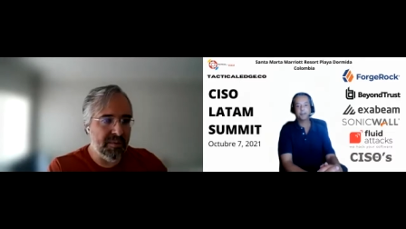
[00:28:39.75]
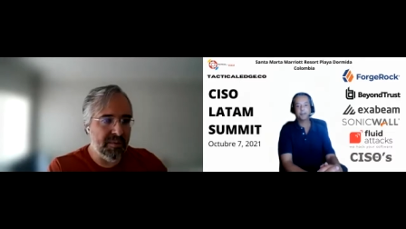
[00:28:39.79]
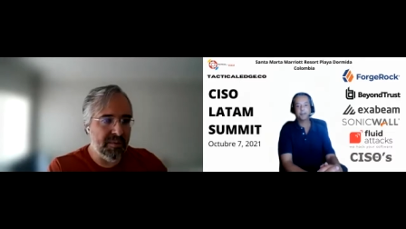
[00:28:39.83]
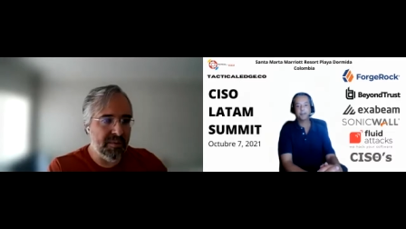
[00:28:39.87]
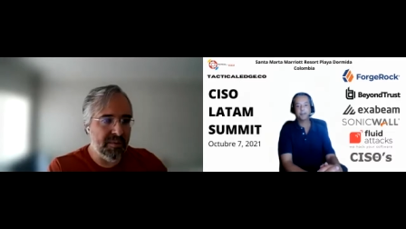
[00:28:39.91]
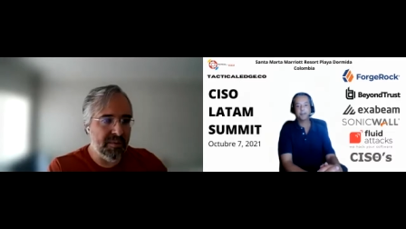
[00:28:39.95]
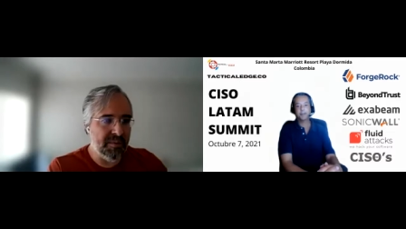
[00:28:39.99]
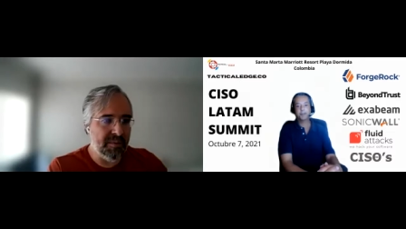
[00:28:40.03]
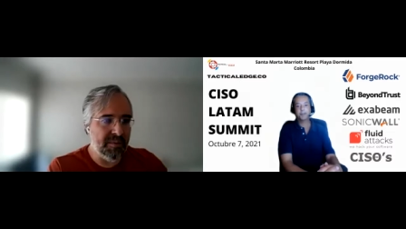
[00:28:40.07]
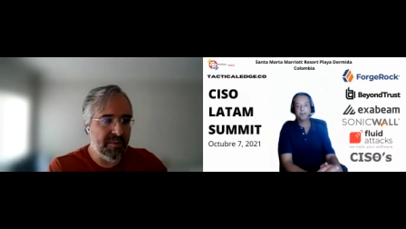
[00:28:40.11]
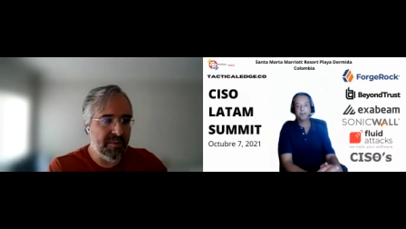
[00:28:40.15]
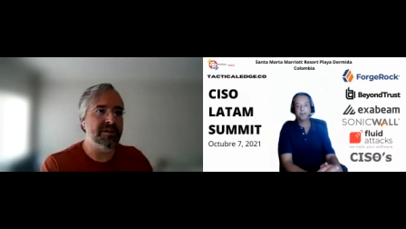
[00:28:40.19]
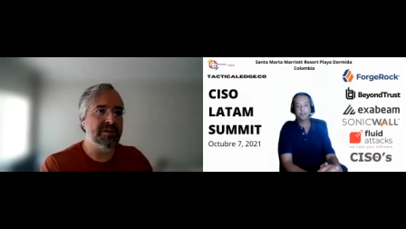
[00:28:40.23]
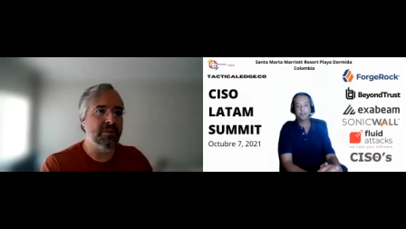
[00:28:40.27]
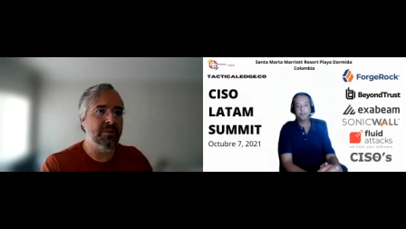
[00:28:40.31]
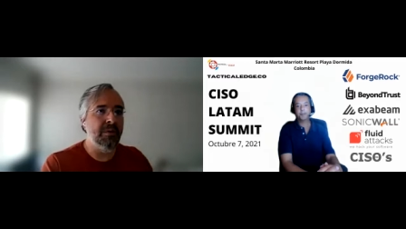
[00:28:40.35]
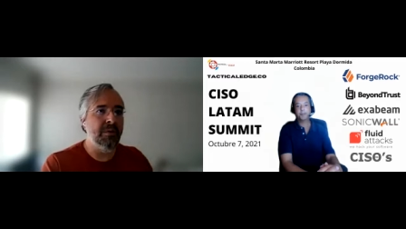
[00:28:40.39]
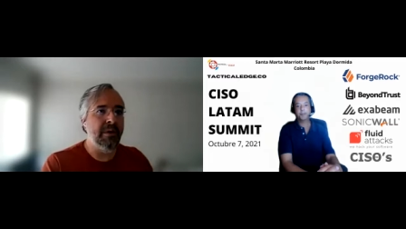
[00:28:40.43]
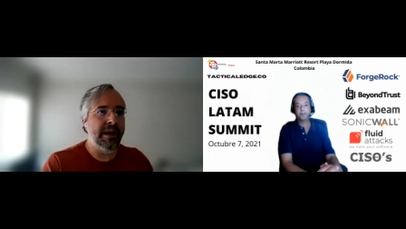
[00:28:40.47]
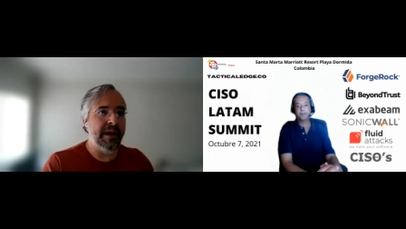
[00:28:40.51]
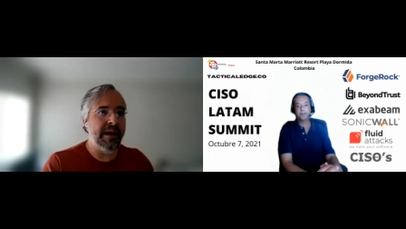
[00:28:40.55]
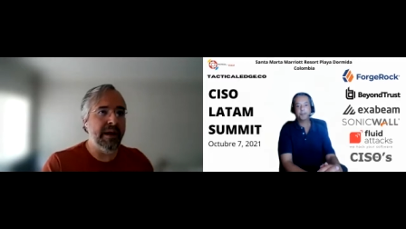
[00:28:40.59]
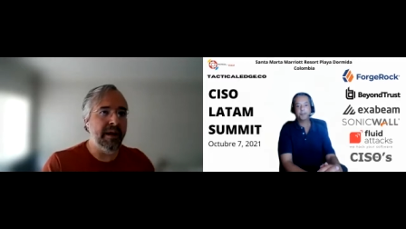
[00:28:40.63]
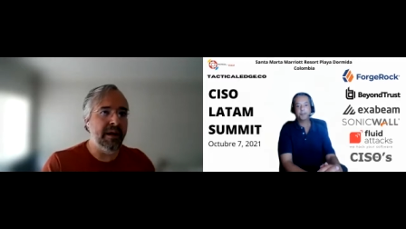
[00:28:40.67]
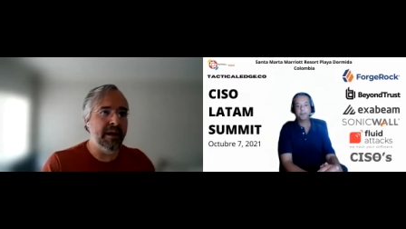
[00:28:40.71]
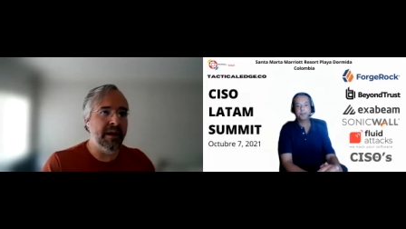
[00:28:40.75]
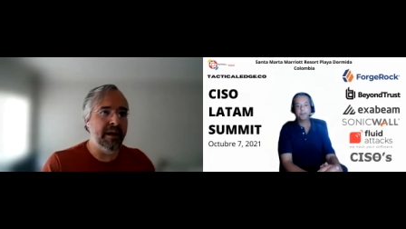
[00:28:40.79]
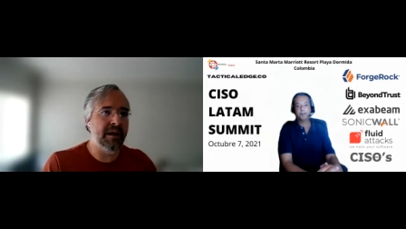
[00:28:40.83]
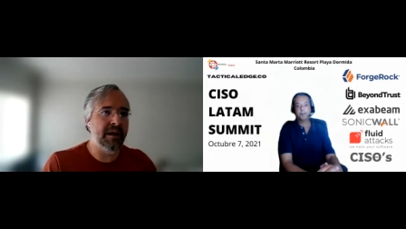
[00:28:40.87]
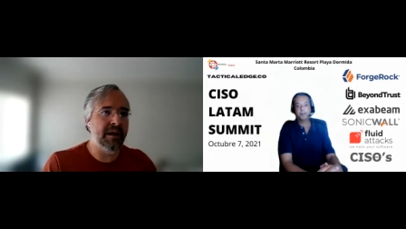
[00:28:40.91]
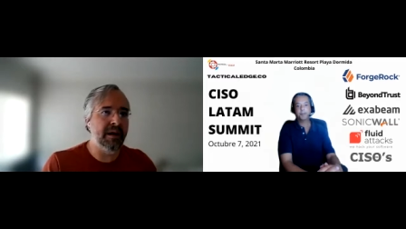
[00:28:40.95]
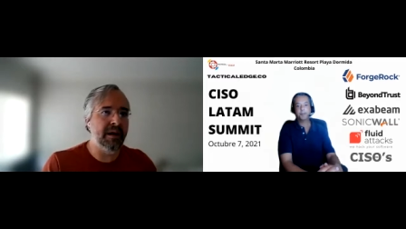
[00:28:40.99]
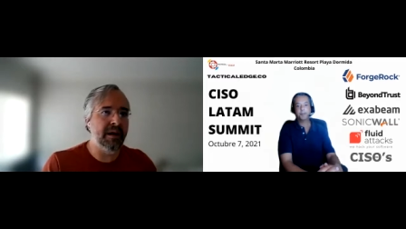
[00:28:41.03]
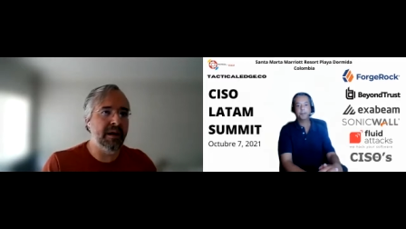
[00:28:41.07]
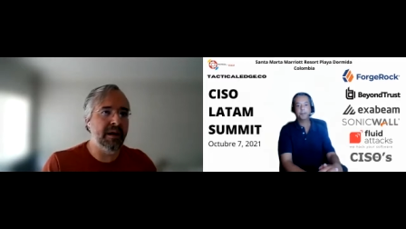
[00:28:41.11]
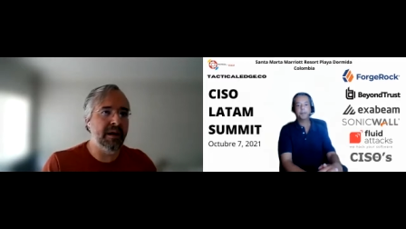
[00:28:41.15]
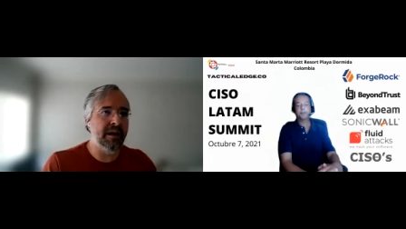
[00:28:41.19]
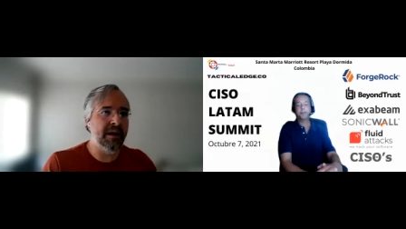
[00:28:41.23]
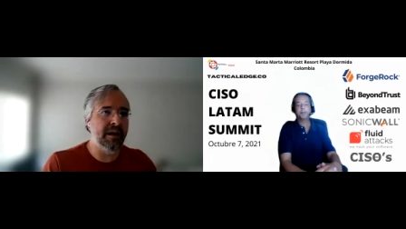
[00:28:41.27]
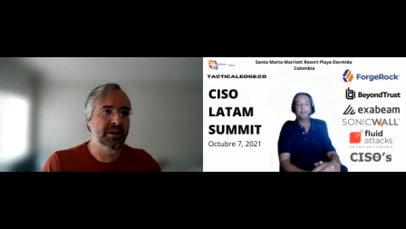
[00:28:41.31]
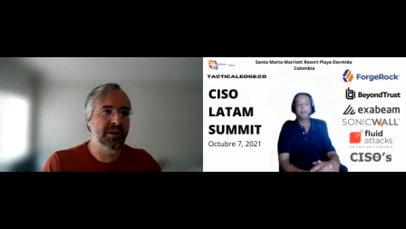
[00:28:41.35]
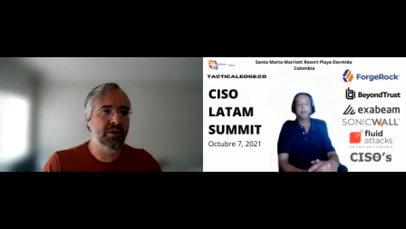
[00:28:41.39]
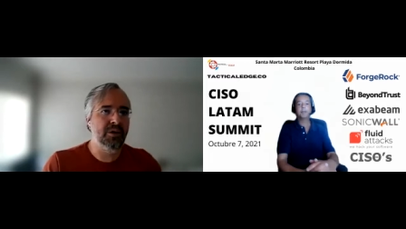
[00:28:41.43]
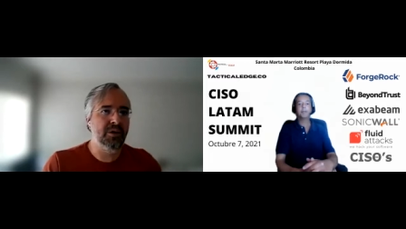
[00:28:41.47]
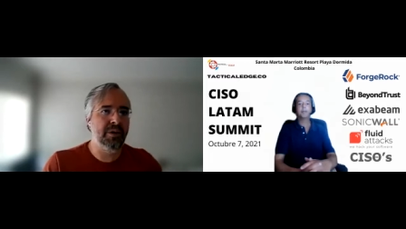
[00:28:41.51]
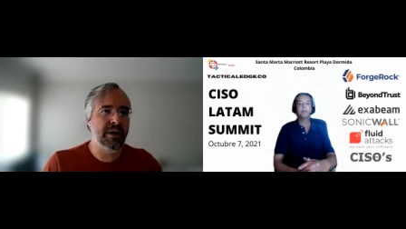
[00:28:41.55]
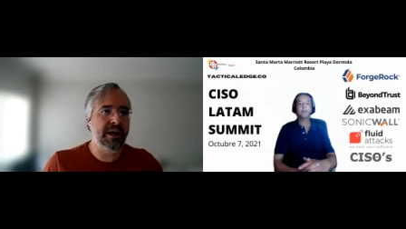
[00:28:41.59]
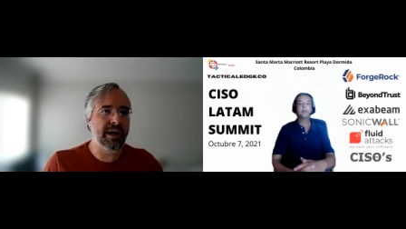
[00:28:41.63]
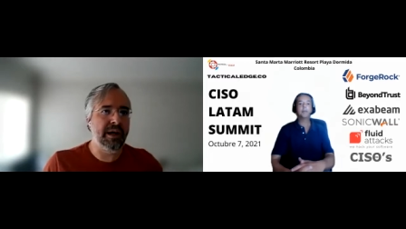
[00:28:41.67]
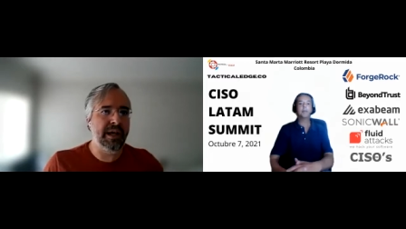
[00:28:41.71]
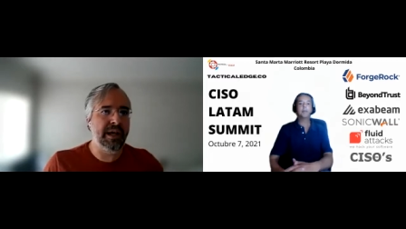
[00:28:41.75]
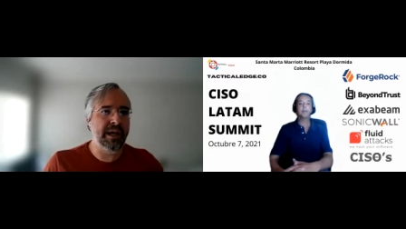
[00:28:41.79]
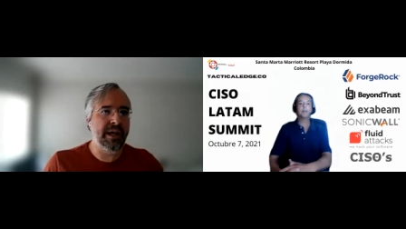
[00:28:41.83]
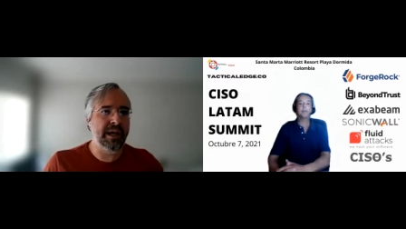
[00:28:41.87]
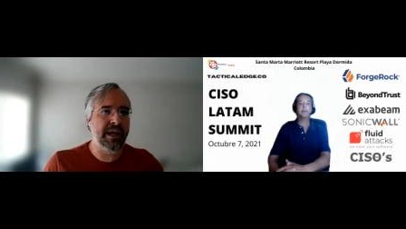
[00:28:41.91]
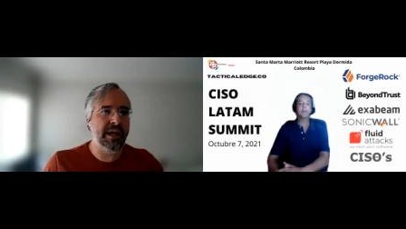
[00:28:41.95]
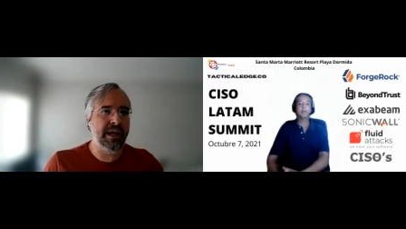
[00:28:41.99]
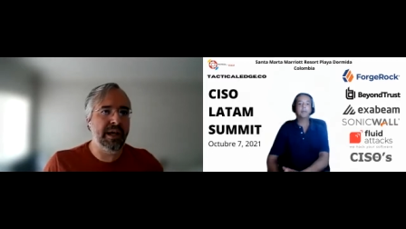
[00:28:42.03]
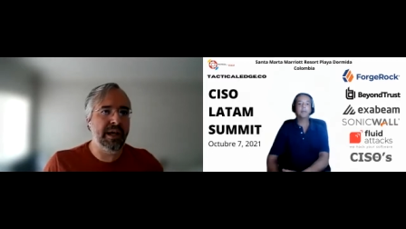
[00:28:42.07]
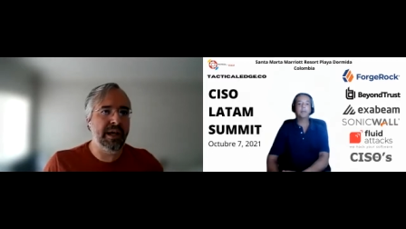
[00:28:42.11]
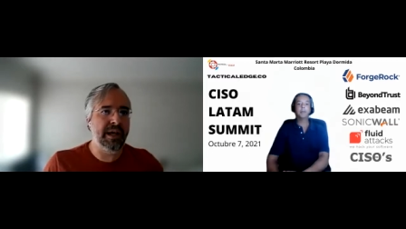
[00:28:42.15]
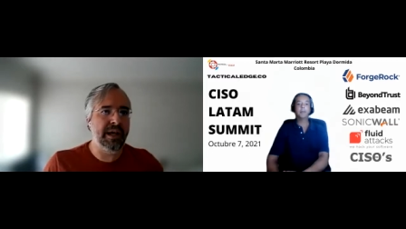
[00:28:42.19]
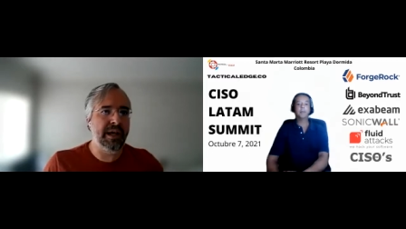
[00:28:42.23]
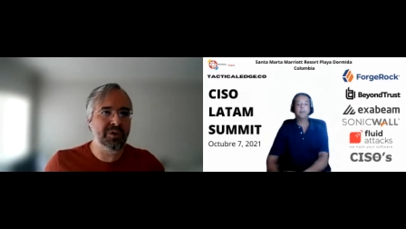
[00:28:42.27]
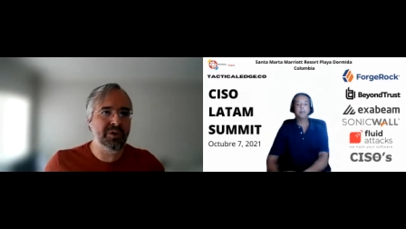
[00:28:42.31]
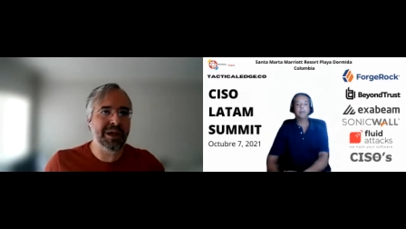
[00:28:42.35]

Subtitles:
place where you are able,